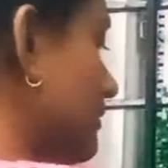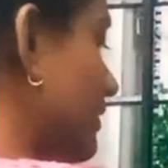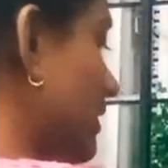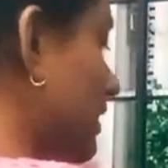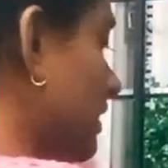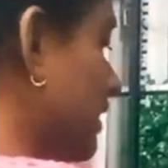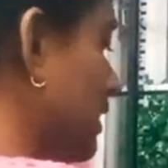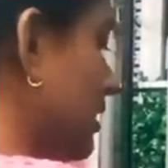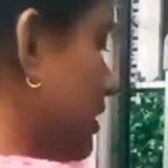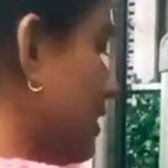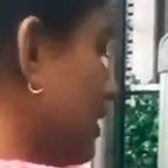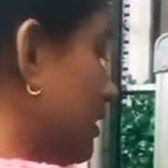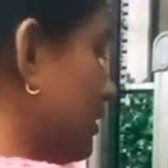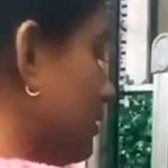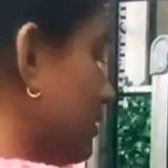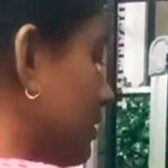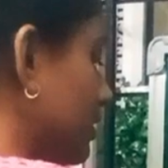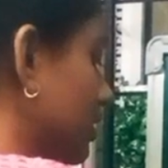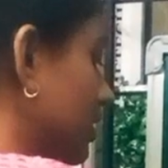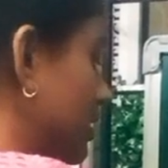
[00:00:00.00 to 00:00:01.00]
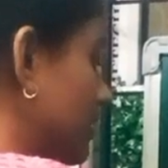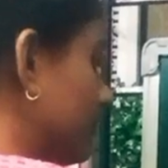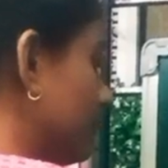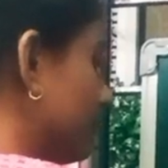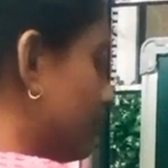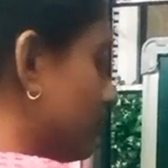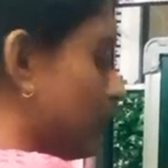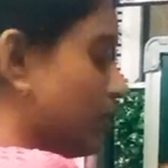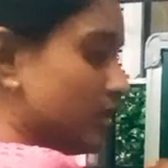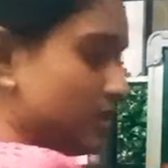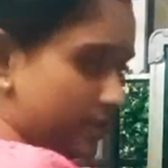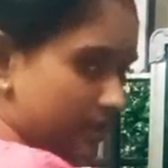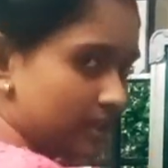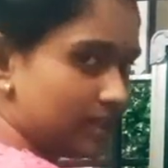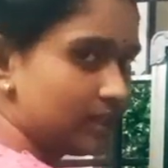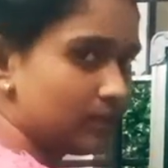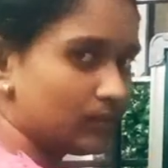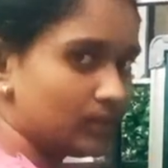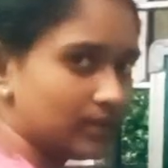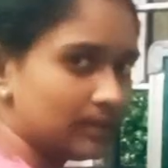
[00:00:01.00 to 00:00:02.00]
very
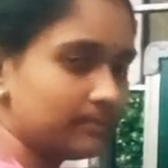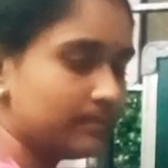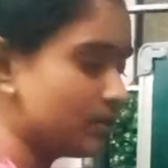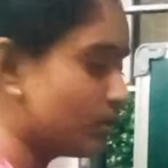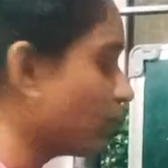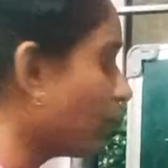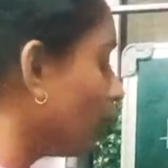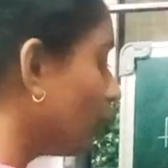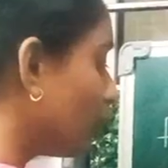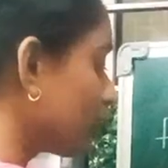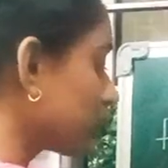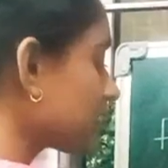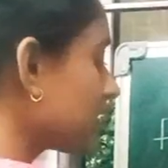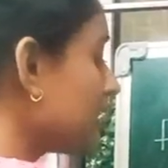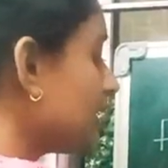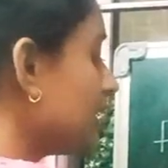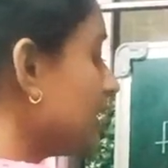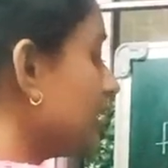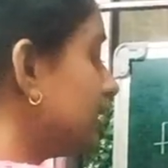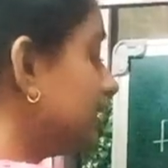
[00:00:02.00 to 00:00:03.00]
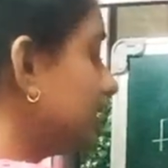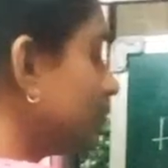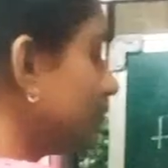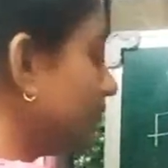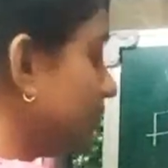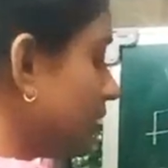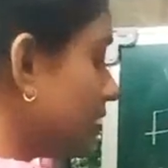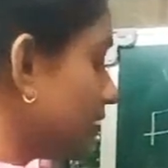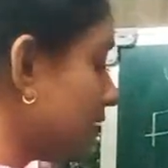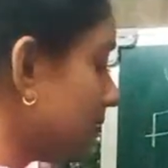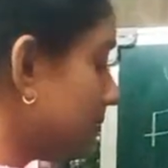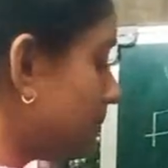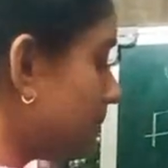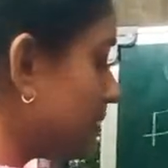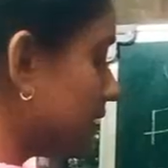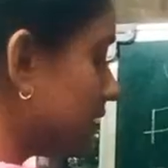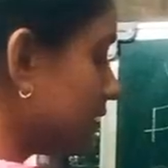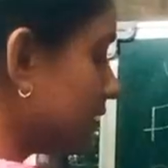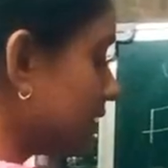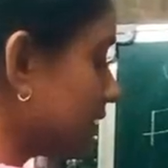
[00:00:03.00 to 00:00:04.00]
important one, because the
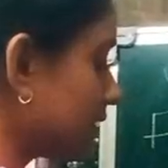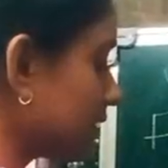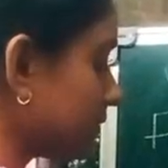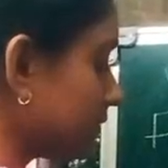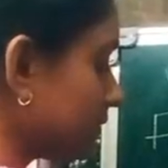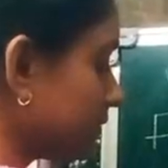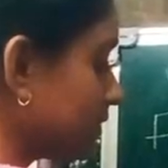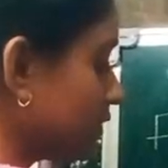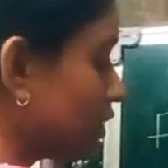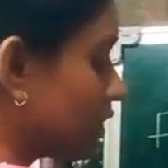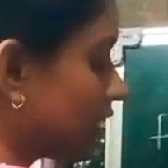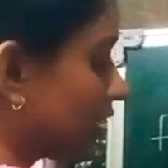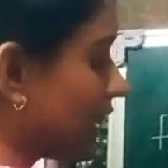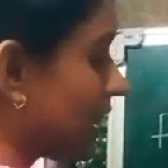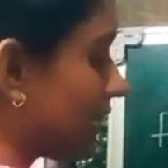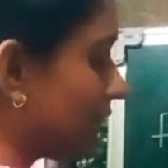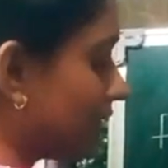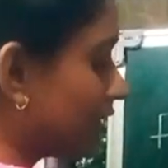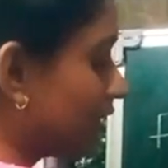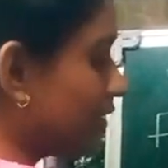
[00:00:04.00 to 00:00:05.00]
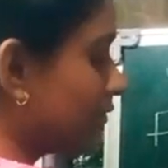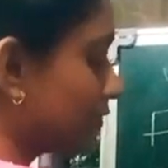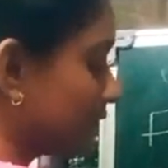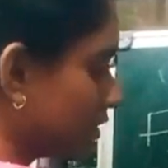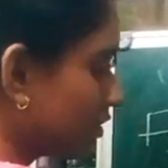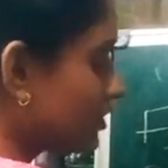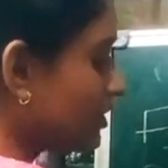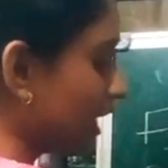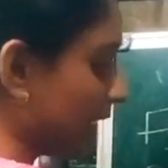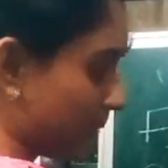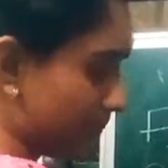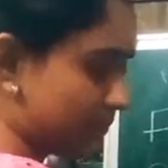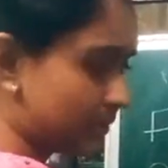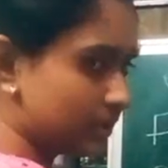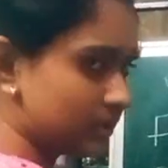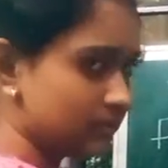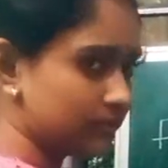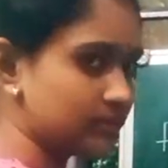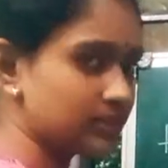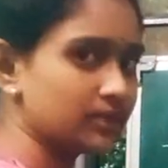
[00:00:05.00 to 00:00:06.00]
fingerprints, you're going to have a different
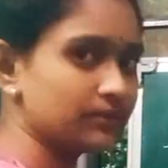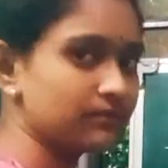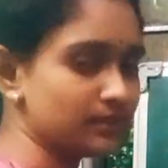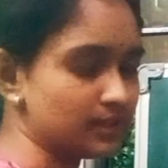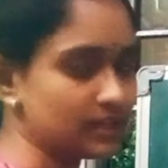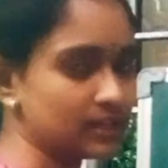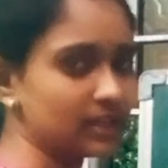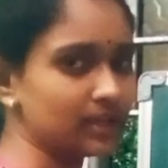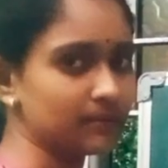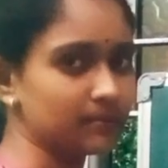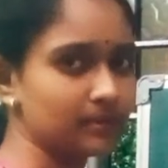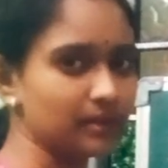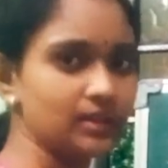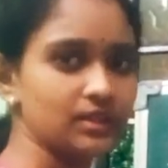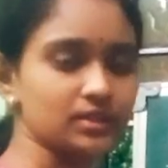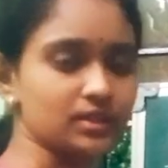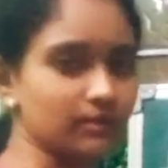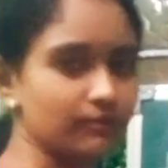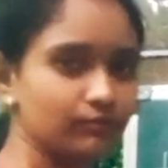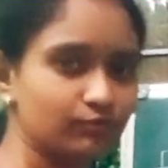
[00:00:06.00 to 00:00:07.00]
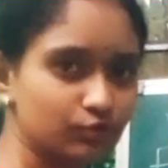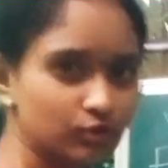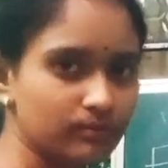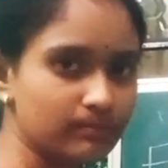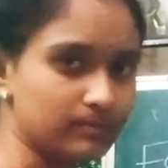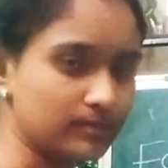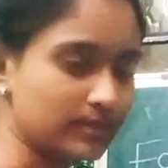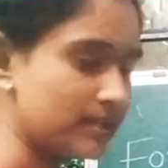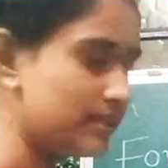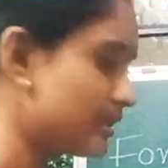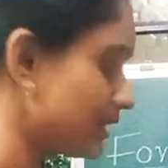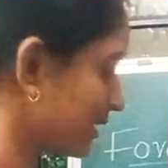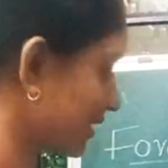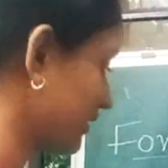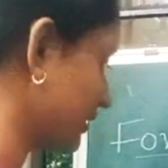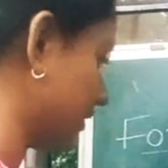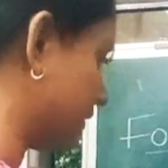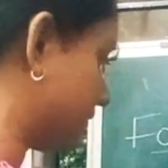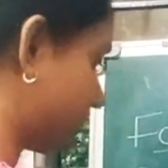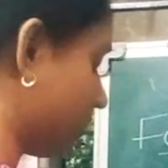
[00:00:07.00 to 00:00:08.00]
chapter for the fingerprints and footprints
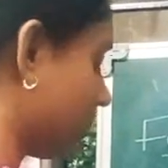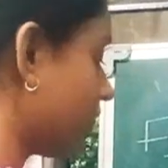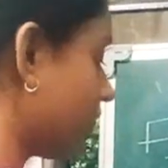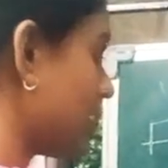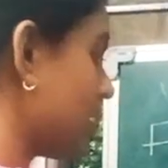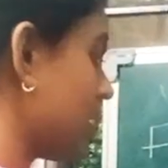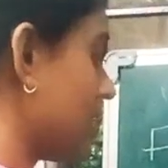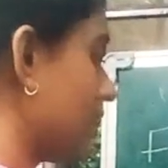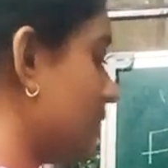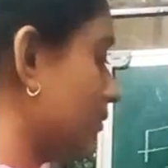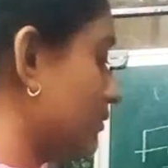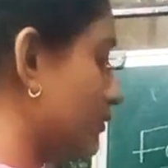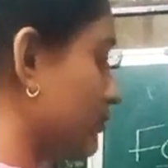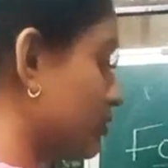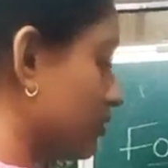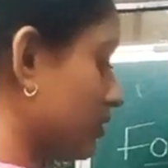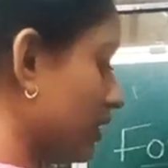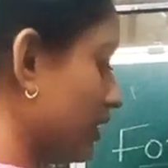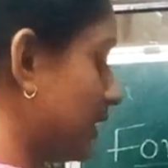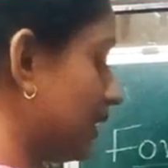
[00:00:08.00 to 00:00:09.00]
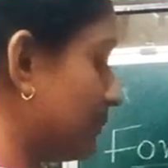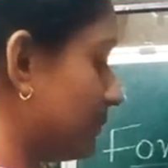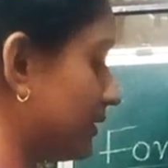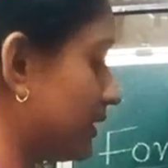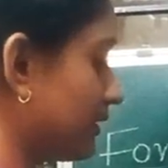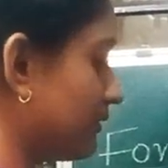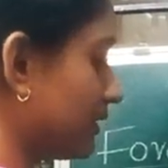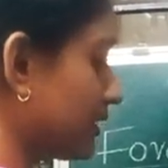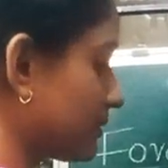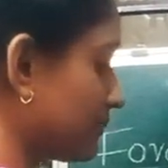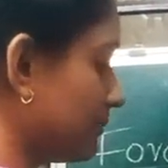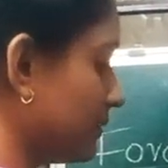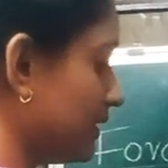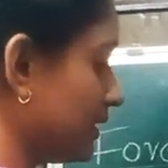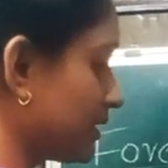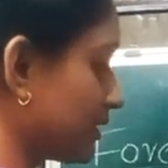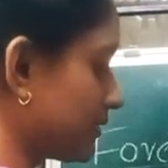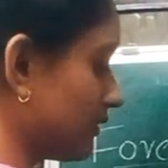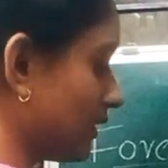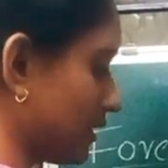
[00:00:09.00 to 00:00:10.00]
etc. So let me give us
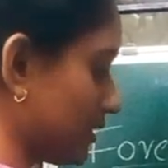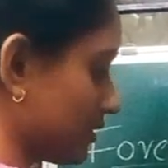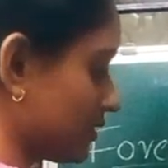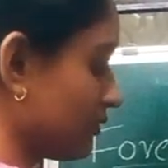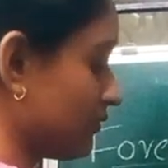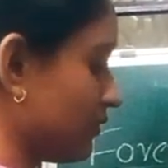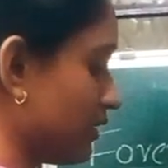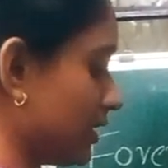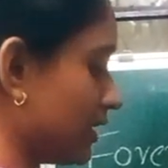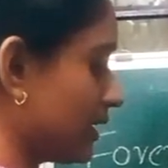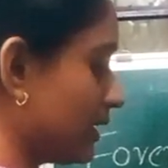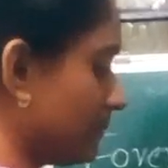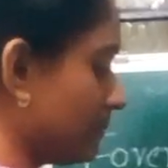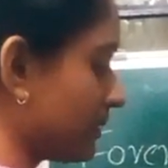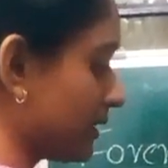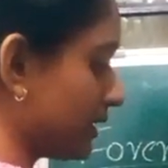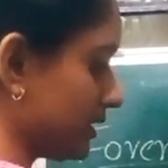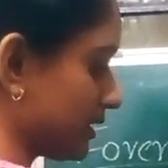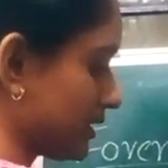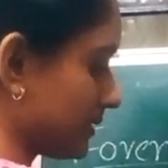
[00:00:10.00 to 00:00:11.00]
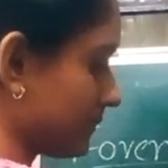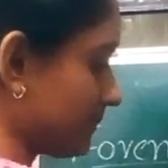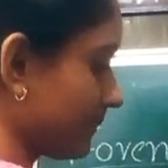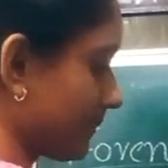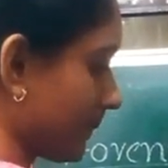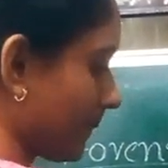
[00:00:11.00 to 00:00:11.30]
brief one. So fingerprints.